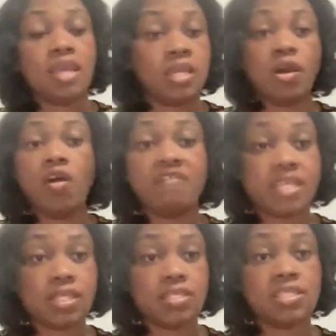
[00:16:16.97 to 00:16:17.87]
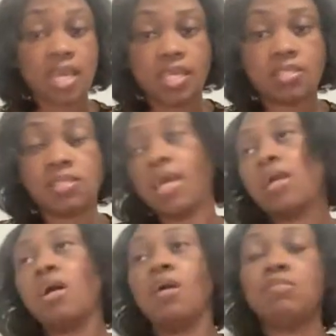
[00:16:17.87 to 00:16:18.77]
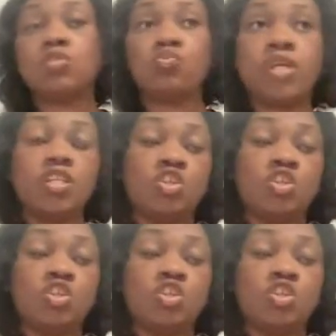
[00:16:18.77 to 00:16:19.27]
In all 50 states, that comes with